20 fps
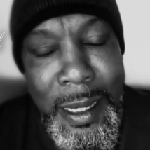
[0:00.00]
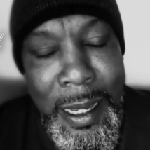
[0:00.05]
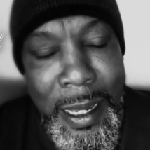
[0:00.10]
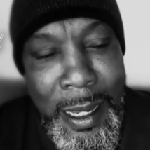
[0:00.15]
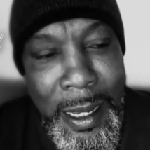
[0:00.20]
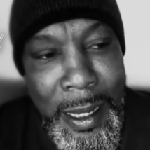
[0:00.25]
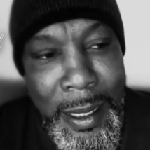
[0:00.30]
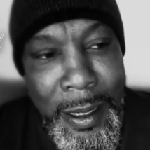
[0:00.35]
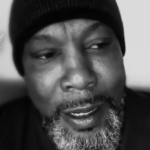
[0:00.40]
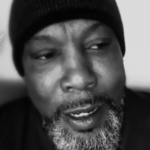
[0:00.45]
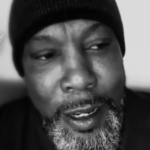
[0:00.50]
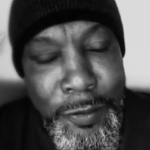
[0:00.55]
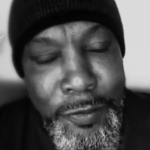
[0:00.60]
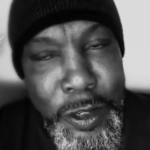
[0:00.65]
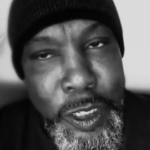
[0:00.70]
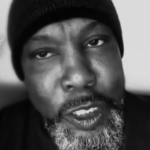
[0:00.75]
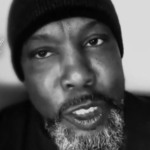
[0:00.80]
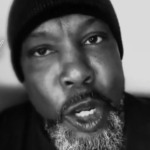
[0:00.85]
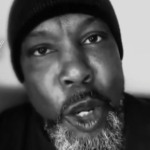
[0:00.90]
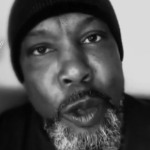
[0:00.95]
And if
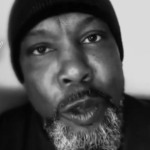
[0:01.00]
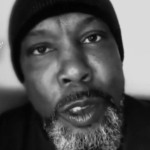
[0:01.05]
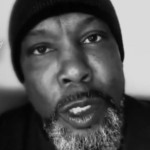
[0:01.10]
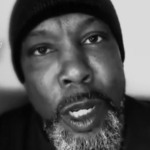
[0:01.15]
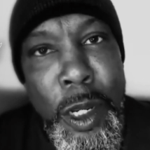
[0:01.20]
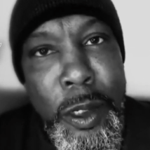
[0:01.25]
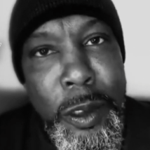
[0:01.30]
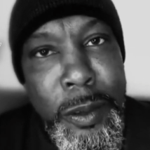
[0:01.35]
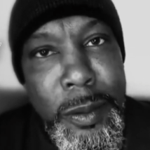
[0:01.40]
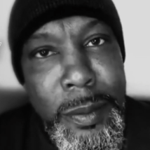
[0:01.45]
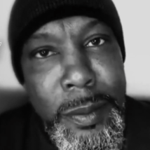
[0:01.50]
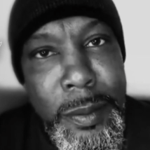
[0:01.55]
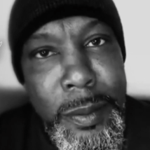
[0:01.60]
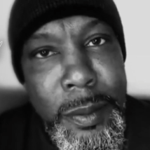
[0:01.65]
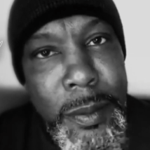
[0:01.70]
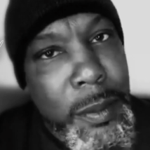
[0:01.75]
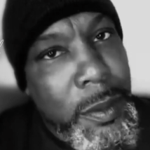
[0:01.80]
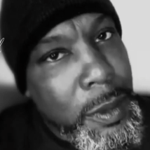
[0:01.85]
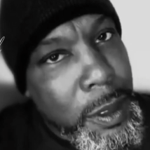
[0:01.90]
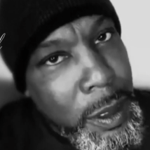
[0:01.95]
you don't know,
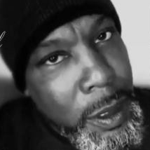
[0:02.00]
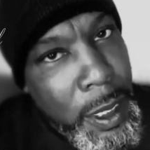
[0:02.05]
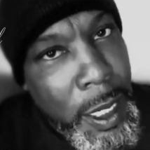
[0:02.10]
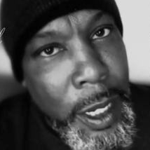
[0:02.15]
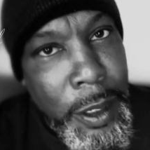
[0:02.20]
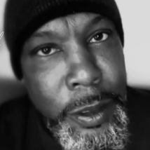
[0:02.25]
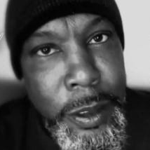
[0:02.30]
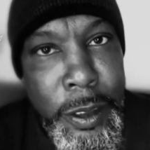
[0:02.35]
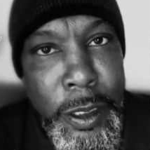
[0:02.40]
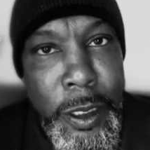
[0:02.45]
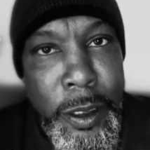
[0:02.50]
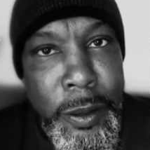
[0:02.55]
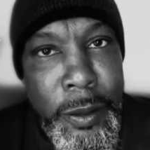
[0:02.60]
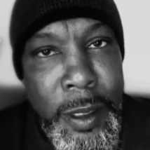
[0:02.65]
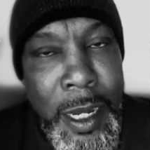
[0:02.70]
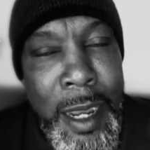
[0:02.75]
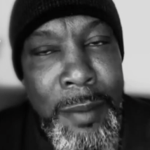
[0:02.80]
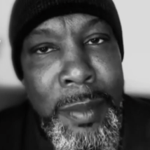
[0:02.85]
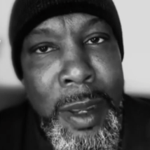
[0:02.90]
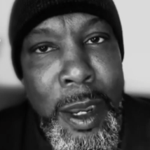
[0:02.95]
now you know.
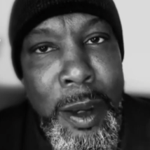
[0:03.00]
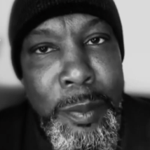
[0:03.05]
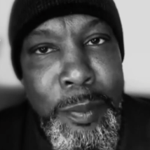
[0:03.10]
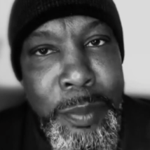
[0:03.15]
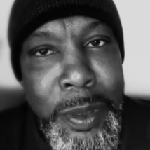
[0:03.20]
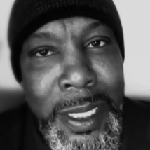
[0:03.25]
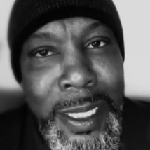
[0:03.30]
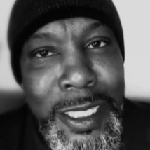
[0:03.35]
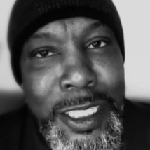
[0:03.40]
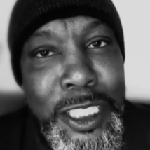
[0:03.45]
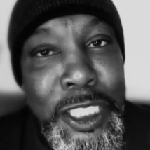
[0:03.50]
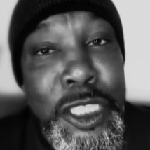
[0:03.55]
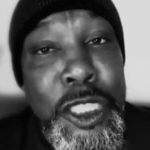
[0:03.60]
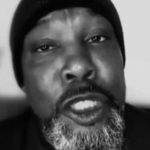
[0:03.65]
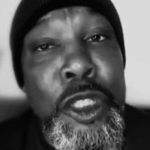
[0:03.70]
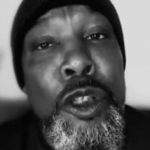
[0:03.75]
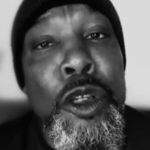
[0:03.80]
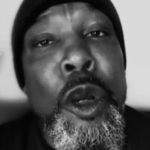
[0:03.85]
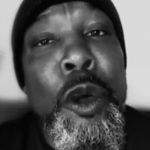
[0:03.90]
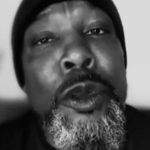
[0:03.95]
I'm out. Peace.
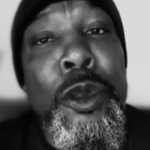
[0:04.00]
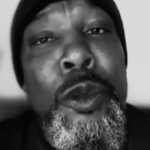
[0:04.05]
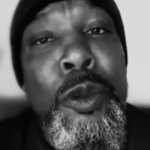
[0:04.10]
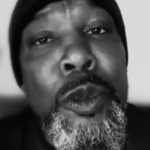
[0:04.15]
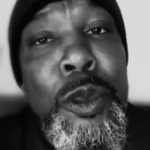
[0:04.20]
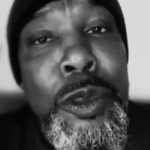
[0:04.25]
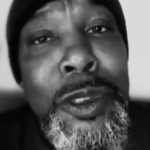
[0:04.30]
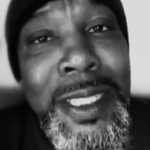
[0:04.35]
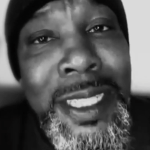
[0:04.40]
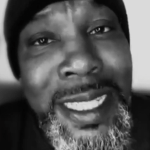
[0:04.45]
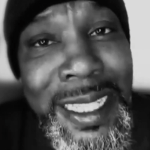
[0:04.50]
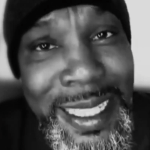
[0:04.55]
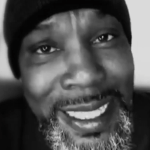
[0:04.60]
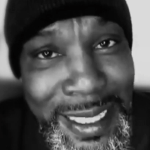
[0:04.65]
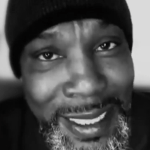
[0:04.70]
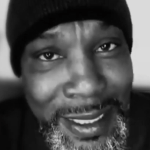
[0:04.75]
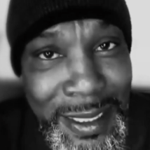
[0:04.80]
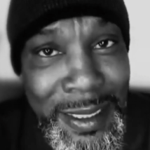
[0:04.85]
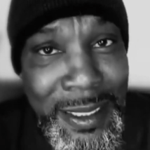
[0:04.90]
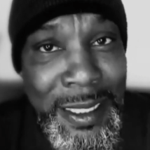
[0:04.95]
You know the
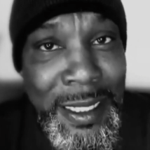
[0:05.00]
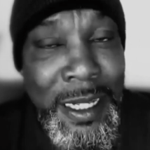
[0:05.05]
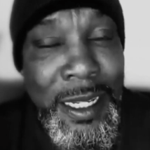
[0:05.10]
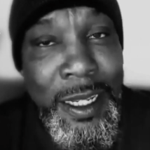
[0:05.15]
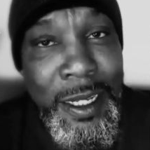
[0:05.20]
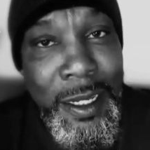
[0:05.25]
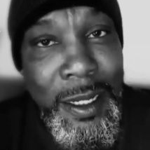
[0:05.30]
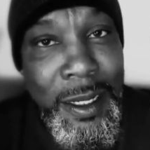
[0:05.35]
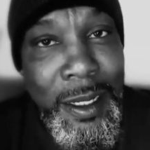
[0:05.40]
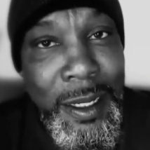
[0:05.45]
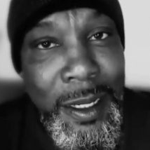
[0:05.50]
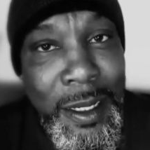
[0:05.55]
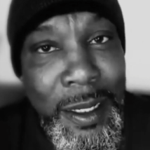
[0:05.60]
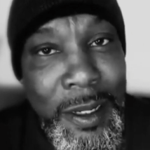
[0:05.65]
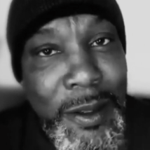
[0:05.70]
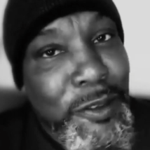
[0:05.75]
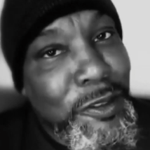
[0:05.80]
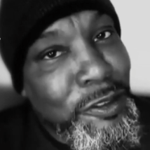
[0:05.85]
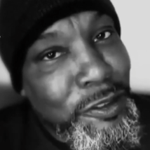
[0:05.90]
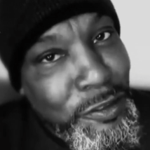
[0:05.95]
routine.
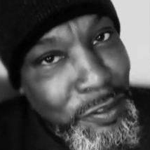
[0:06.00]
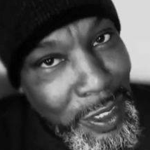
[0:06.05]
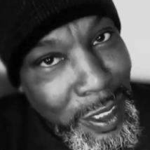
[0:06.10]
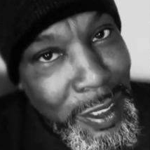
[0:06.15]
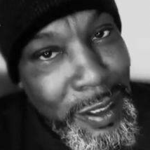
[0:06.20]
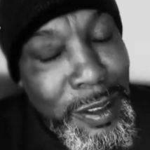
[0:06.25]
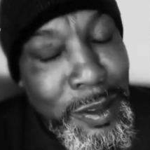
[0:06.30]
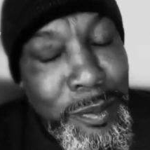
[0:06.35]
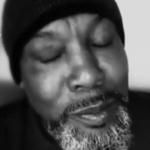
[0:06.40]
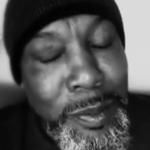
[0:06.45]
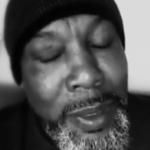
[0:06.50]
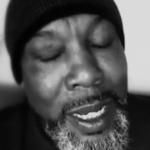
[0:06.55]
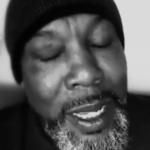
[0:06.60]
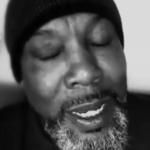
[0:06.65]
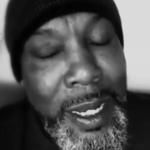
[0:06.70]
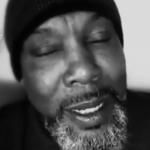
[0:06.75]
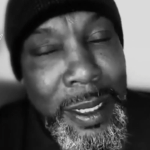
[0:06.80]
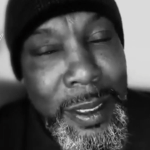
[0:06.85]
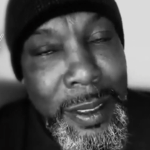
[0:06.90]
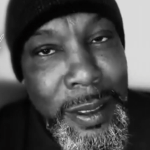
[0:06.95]
Fade to
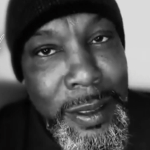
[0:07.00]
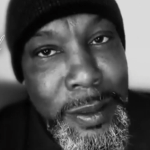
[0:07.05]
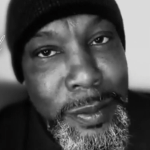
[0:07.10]
black.